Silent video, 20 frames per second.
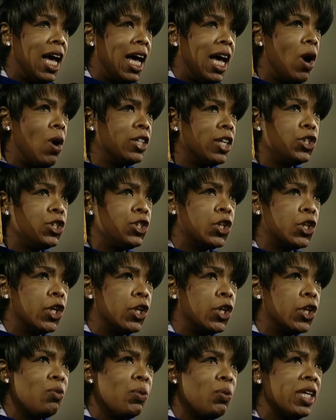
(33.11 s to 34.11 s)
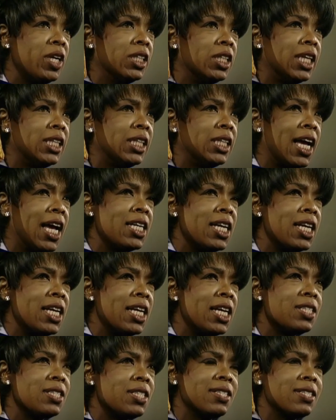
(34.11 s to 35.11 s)
I watched her and
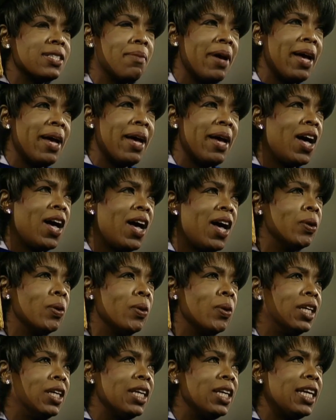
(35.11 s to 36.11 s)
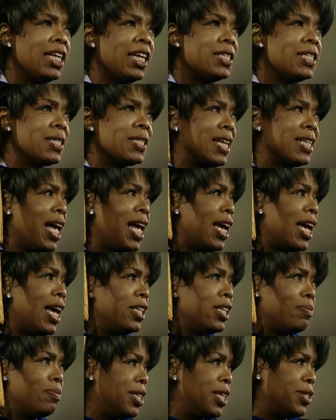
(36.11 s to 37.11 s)
realized somehow
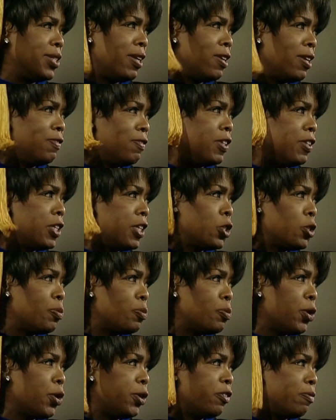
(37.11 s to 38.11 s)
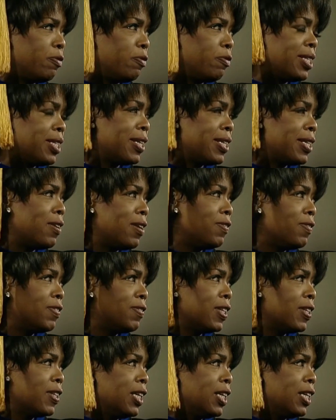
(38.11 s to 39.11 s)
inside myself and the spirit of
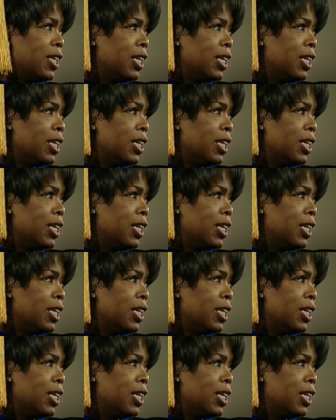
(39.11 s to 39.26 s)
myself